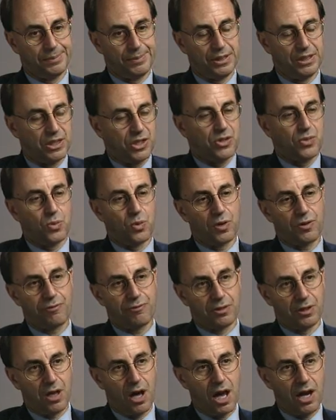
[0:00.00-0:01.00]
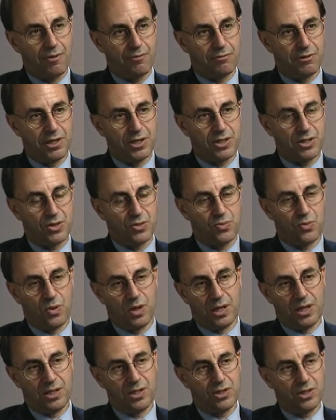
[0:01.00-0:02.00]
It doesn't work for a lot of reasons.
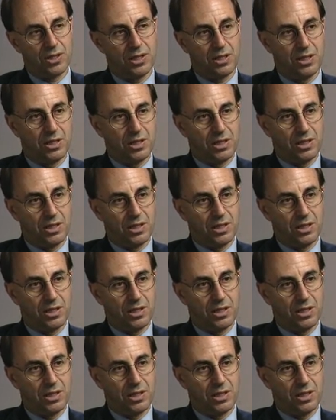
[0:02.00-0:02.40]
One is it